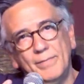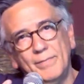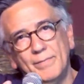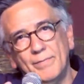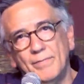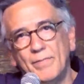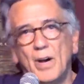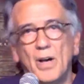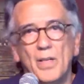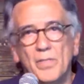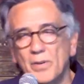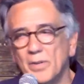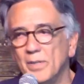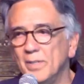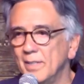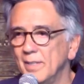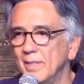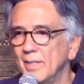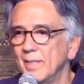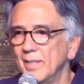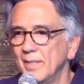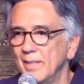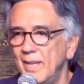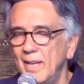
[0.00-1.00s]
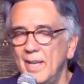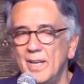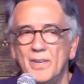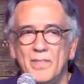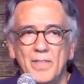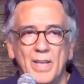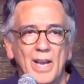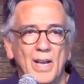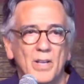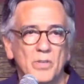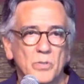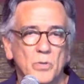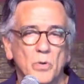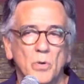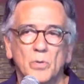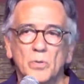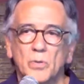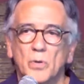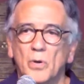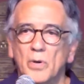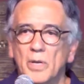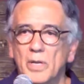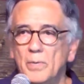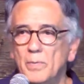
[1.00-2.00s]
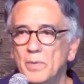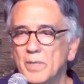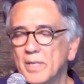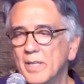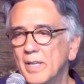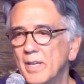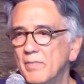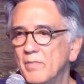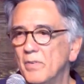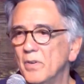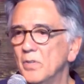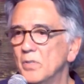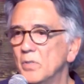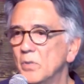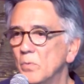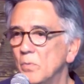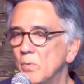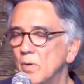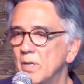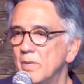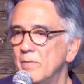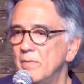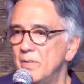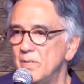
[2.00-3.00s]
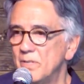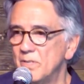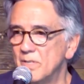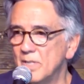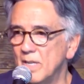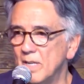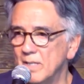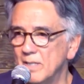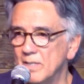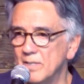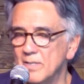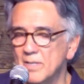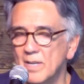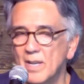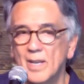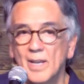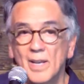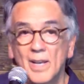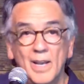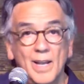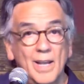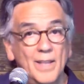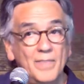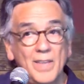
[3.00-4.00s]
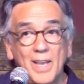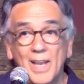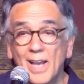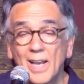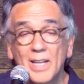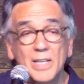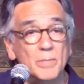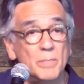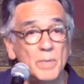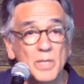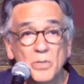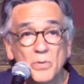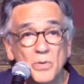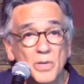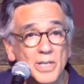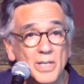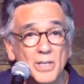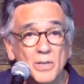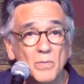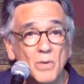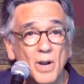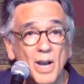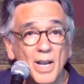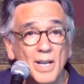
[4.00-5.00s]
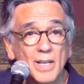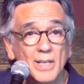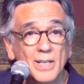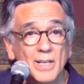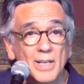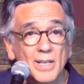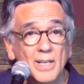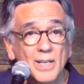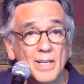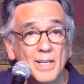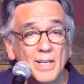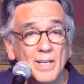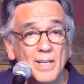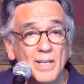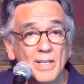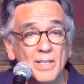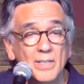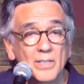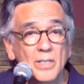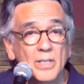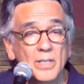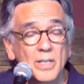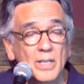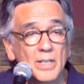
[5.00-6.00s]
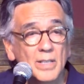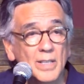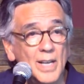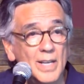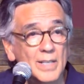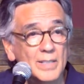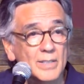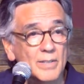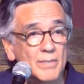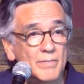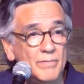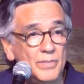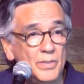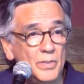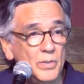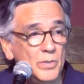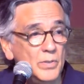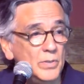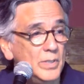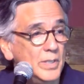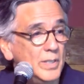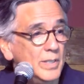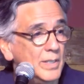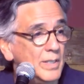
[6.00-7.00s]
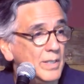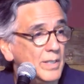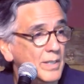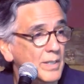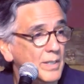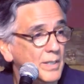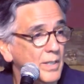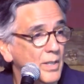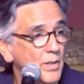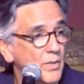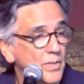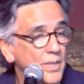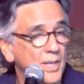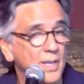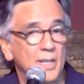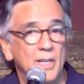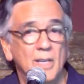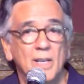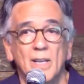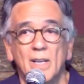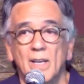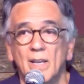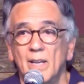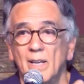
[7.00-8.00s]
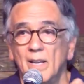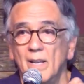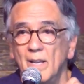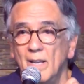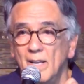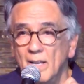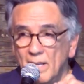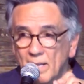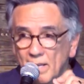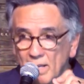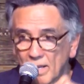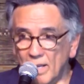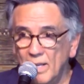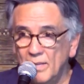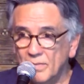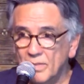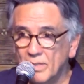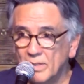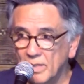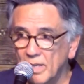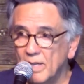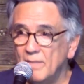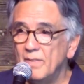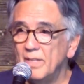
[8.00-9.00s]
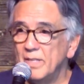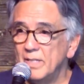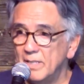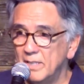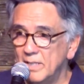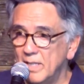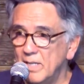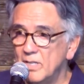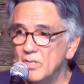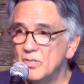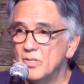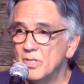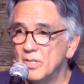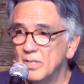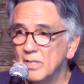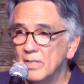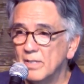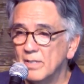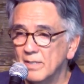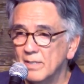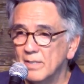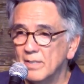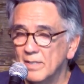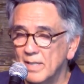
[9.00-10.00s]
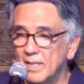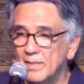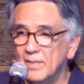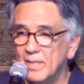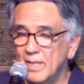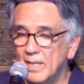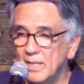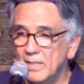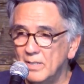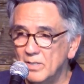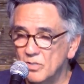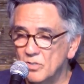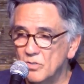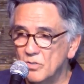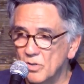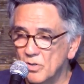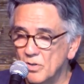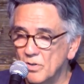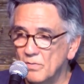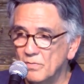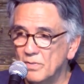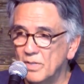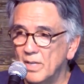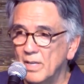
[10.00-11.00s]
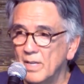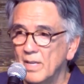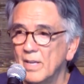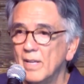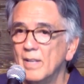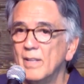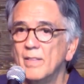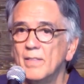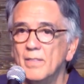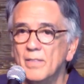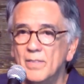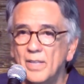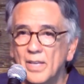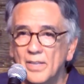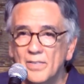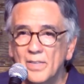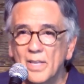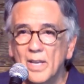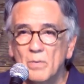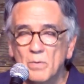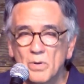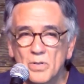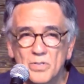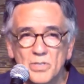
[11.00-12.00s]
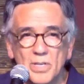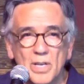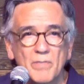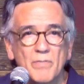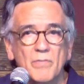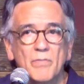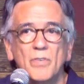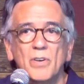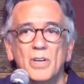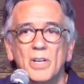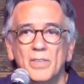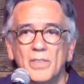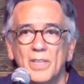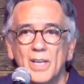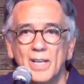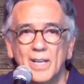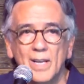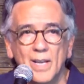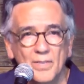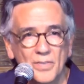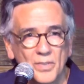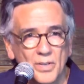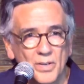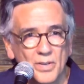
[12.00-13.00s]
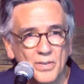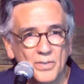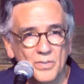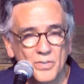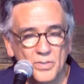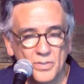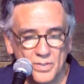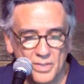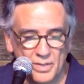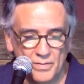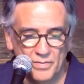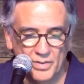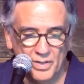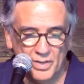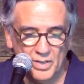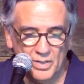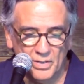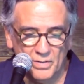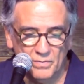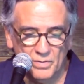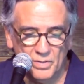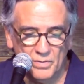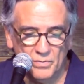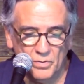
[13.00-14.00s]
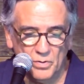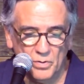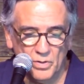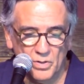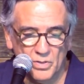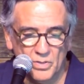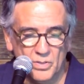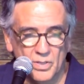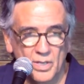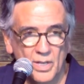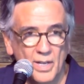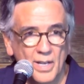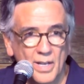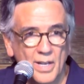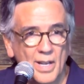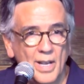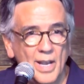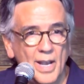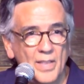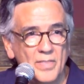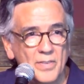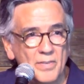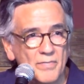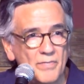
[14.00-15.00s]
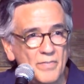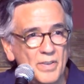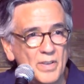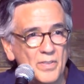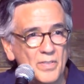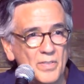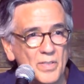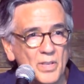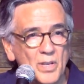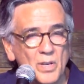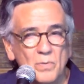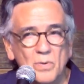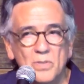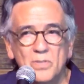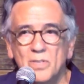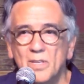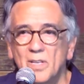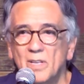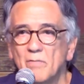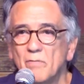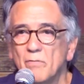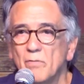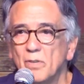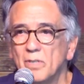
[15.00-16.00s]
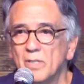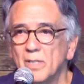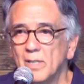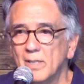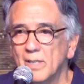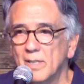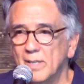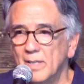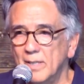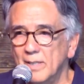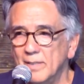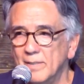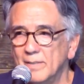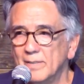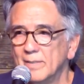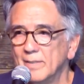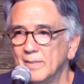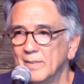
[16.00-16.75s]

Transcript: father, the head of the household, or he would give her to one of his sons. And they had to be treated right. To neglect food, clothing, and the love and attention that they deserved, then they were set free. They got their certificate of divorce. And the 5th was infertility.